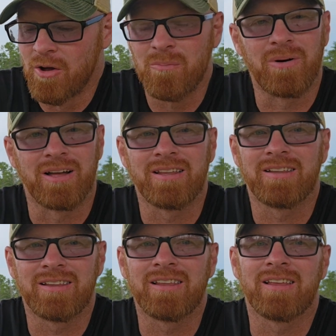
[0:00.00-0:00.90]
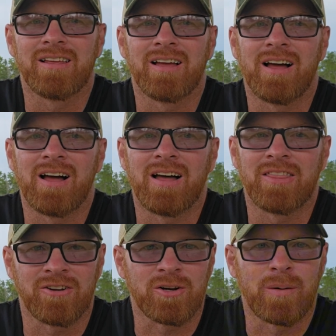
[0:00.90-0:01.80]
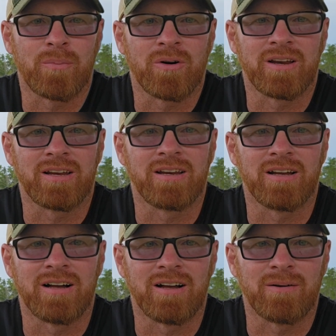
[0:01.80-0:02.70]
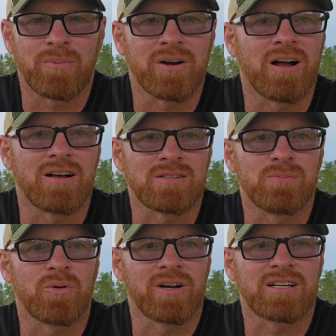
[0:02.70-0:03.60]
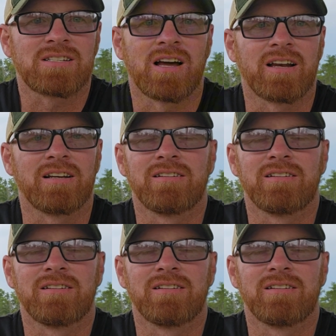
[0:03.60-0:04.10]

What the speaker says: But they're going to be pretty awesome, pretty exciting.